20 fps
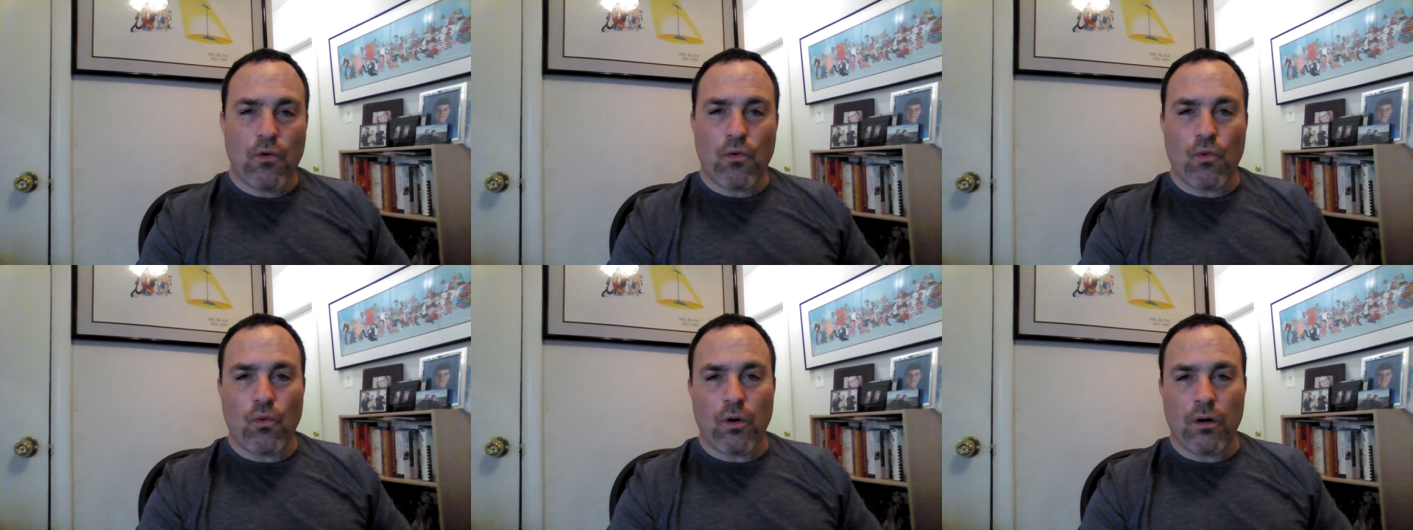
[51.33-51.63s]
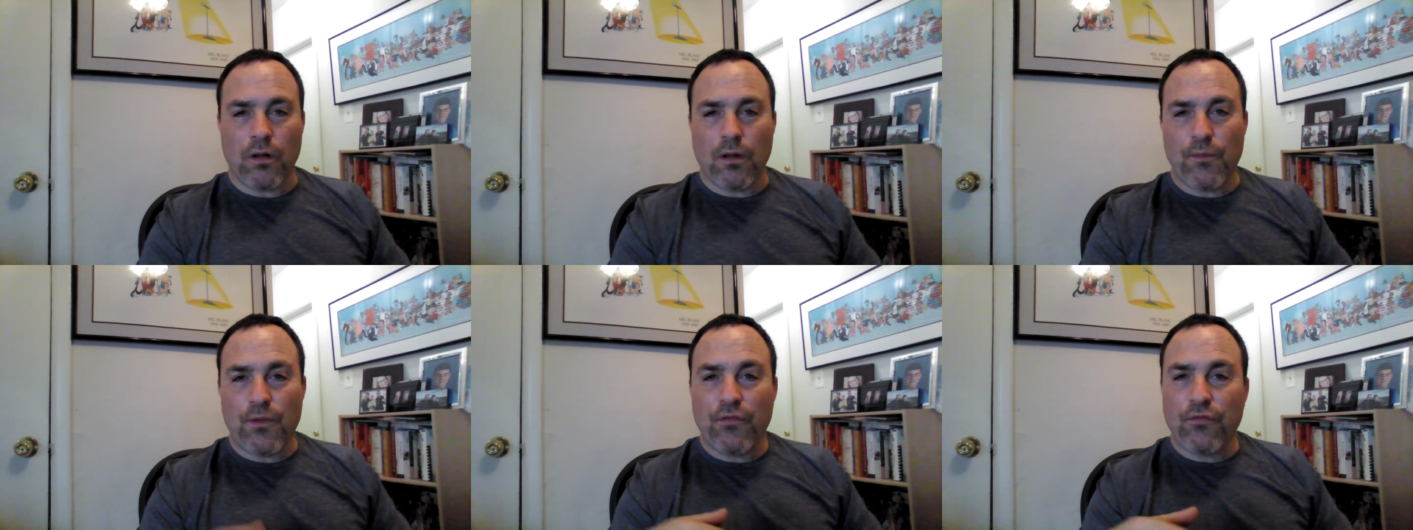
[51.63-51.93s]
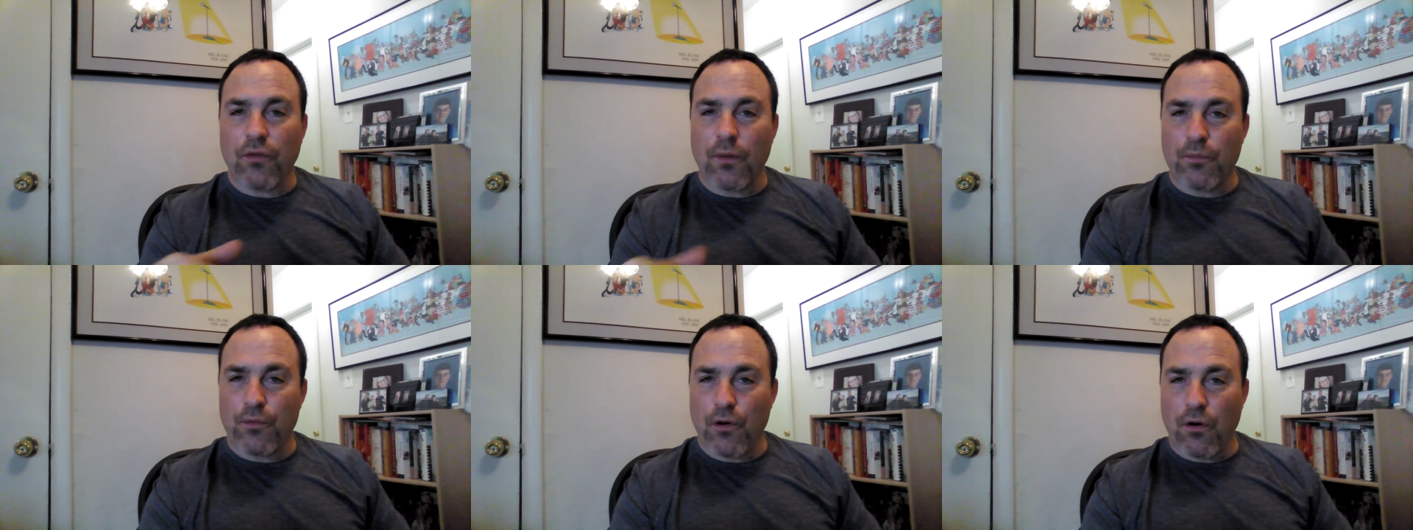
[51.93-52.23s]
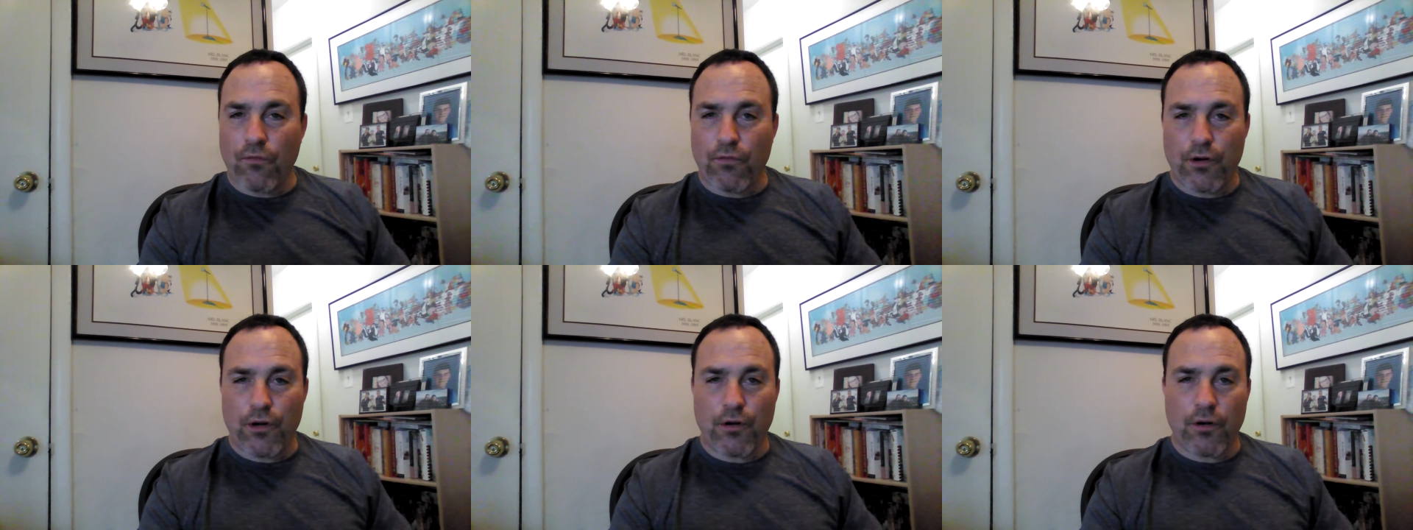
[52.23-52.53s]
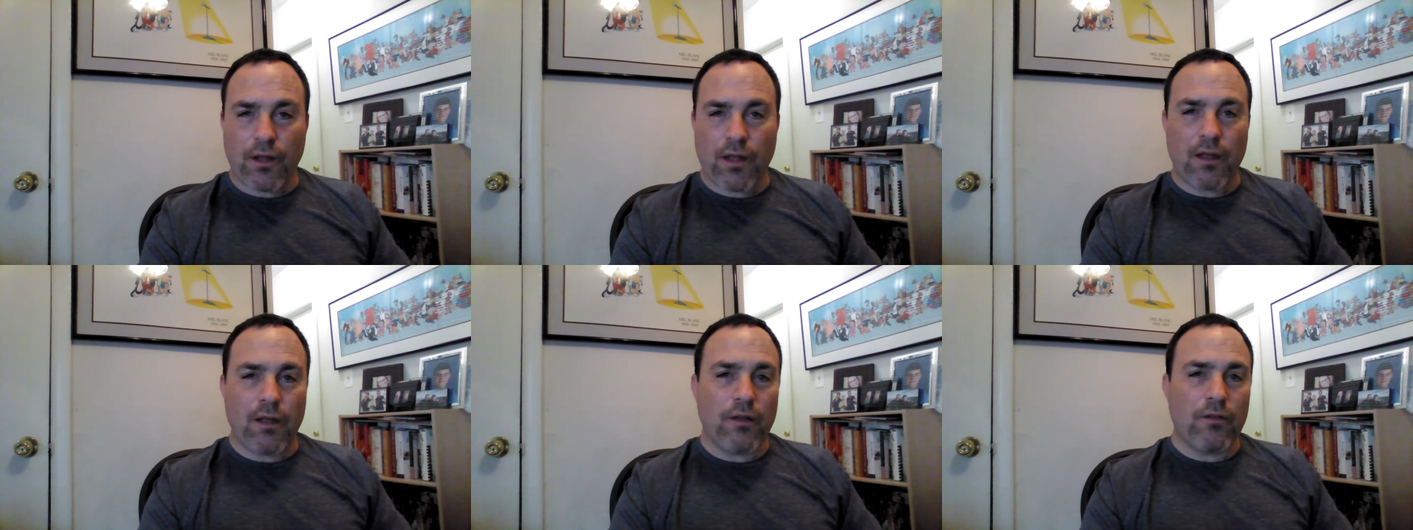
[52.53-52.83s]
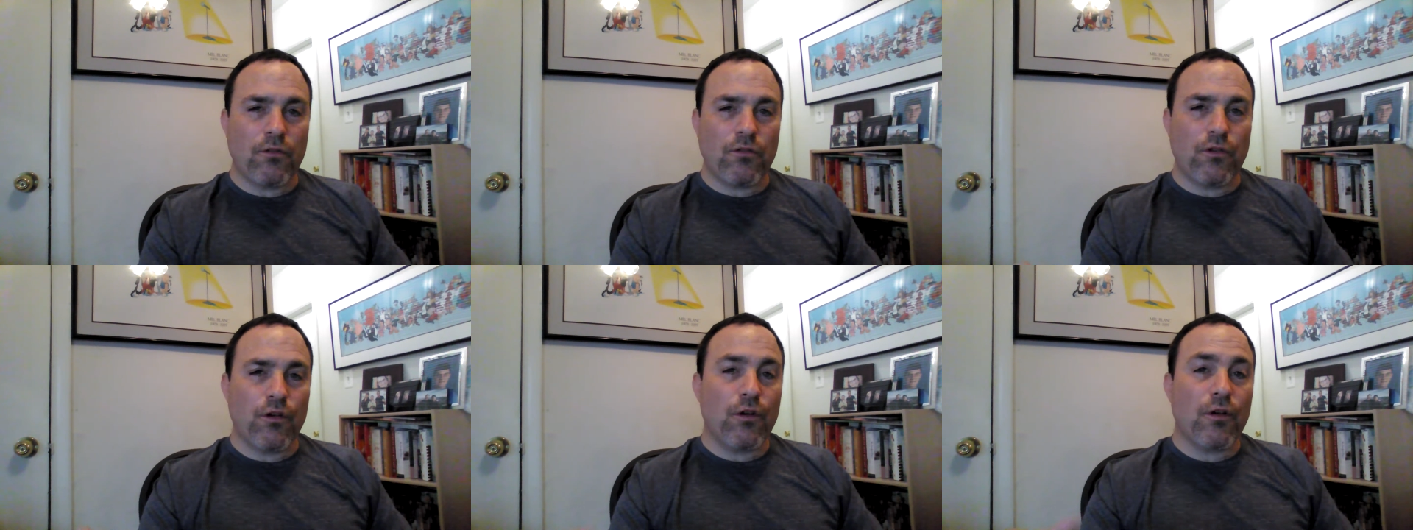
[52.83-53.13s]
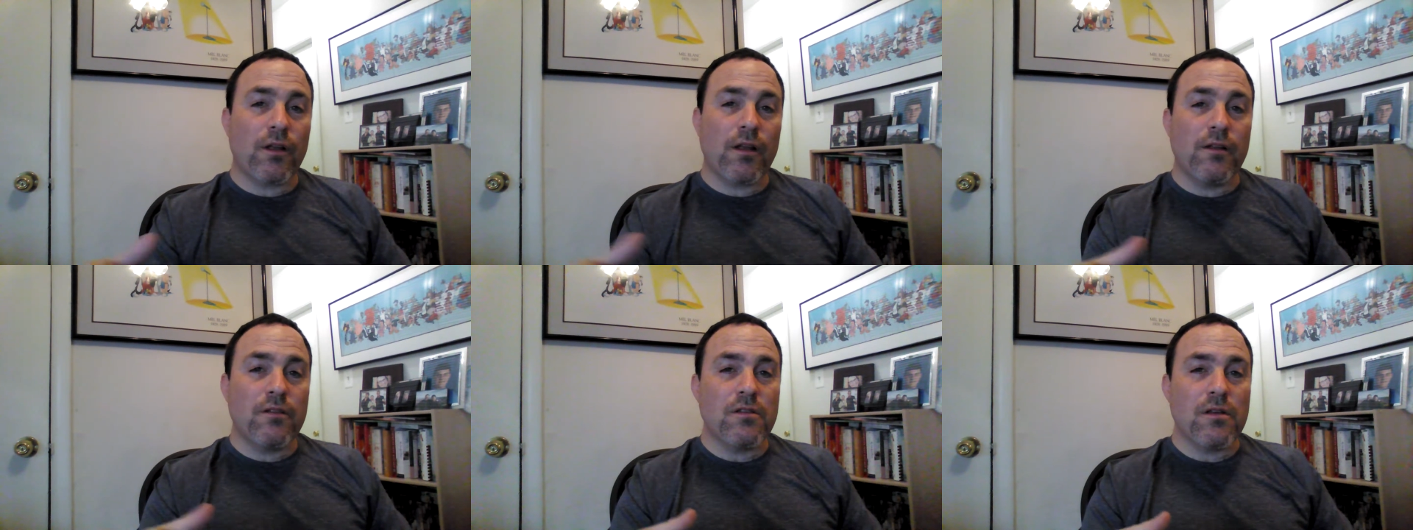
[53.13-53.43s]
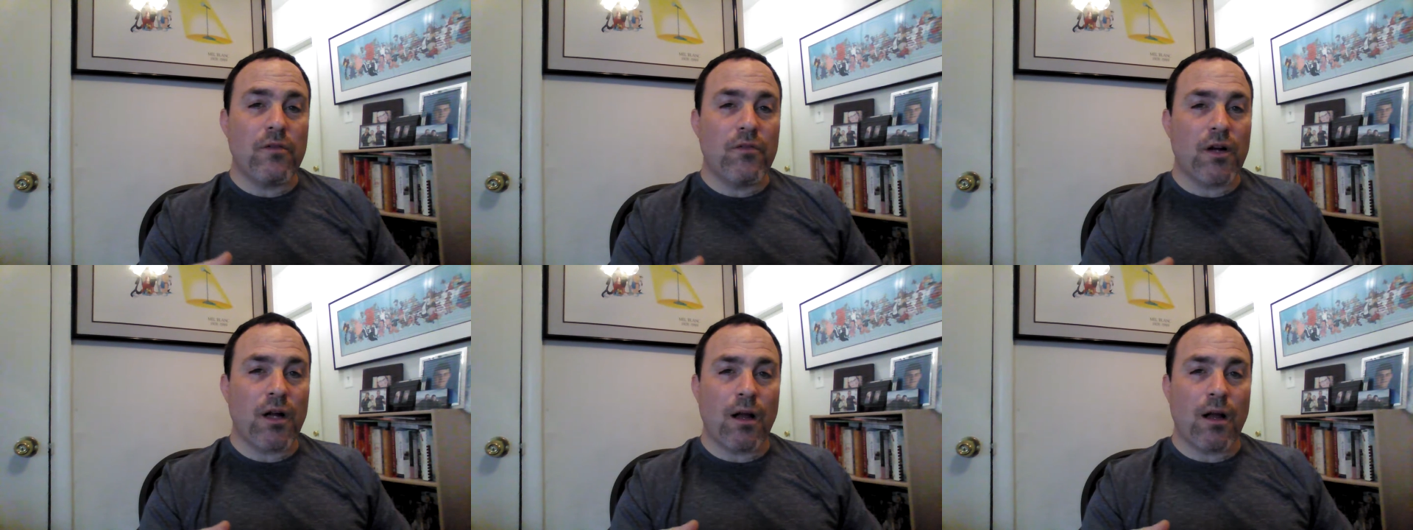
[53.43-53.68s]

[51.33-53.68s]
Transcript: Or let me flip it over to your kids. Do your kids ever